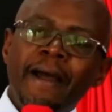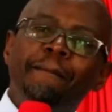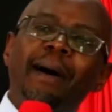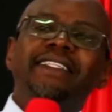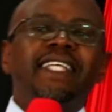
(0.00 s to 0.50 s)

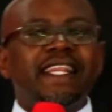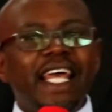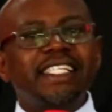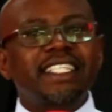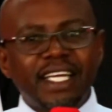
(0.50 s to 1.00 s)
But
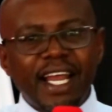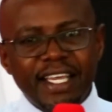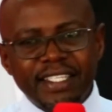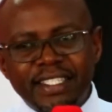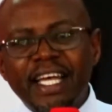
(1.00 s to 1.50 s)
this
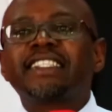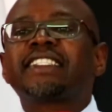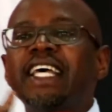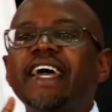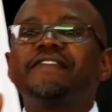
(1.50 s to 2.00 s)
grace that
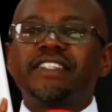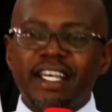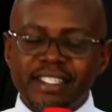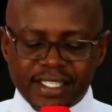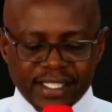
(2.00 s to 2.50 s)
saves
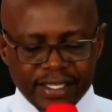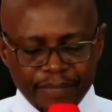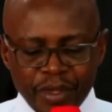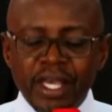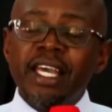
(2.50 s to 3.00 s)
us,
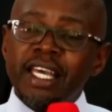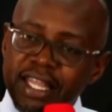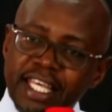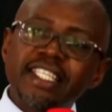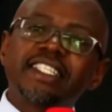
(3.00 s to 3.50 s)

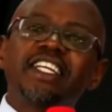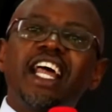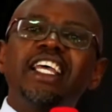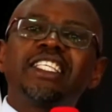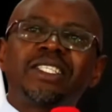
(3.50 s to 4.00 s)
this
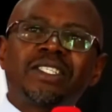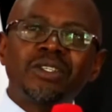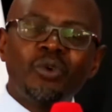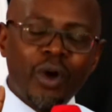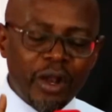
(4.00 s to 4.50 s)
grace,
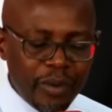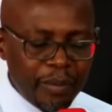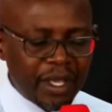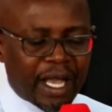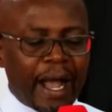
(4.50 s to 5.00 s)
when we
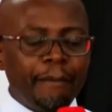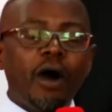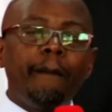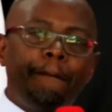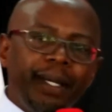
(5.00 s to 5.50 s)
become
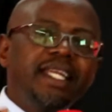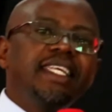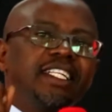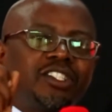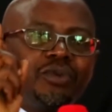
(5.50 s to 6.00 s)

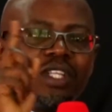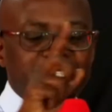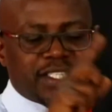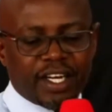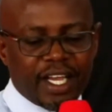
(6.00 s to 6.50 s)
obedient to
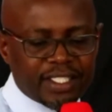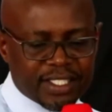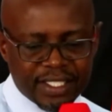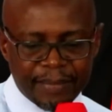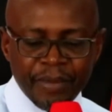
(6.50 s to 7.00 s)
this
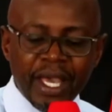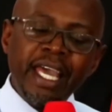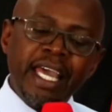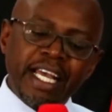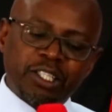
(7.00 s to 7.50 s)
grace,
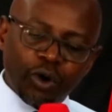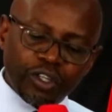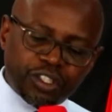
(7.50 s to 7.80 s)
it will